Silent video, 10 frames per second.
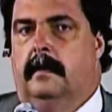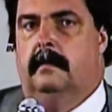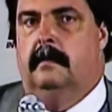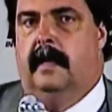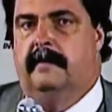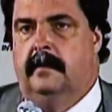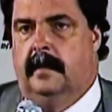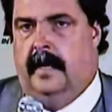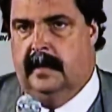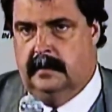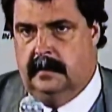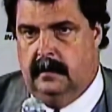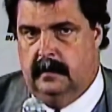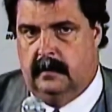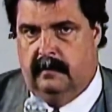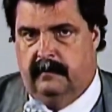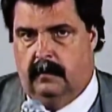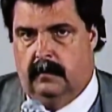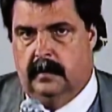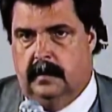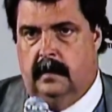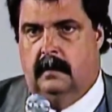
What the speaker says: after the accident in turn four at the end of the